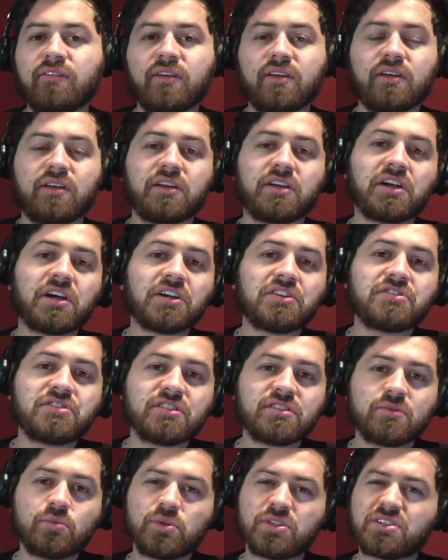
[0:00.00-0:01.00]
uh,
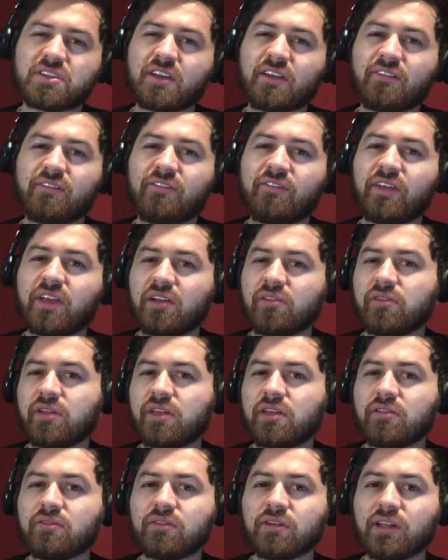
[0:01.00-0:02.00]
countries which have
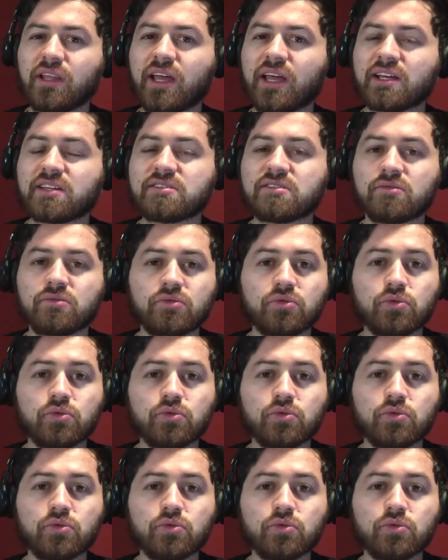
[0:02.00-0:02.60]
very relaxed